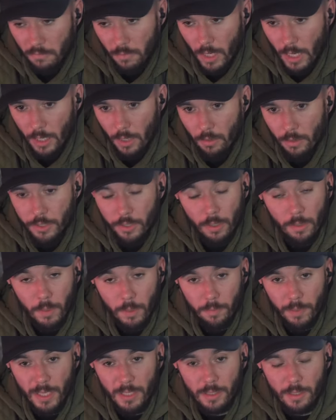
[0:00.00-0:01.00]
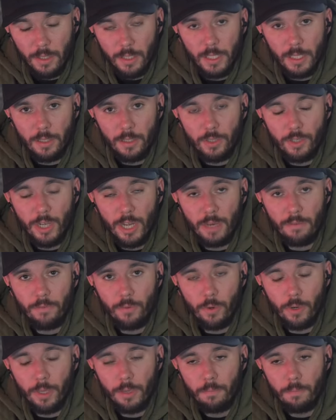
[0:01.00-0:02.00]
We're not going to. I'm going to paste the link in the chat
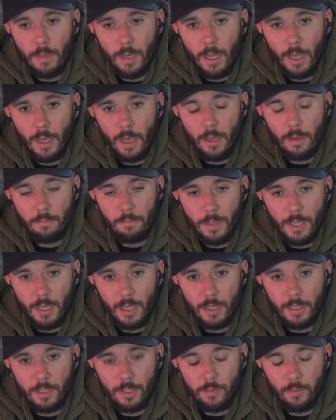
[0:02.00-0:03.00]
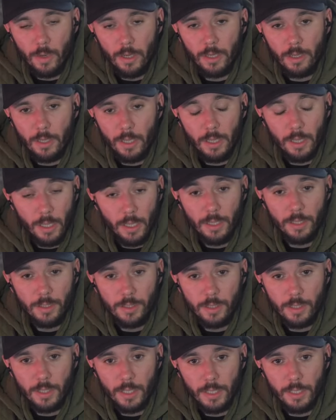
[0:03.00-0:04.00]
for you uh, because what it
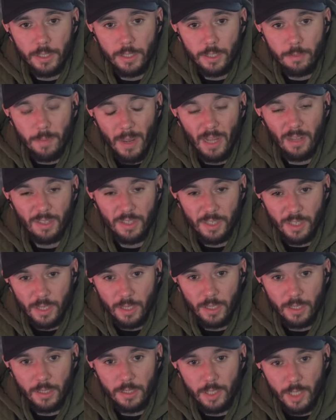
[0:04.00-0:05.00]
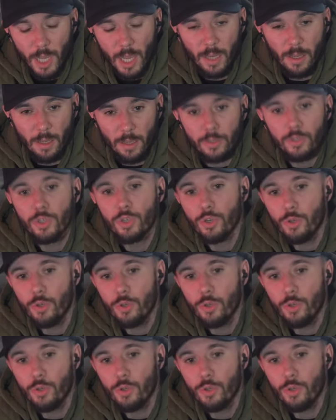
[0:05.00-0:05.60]
is is Palestinians hanging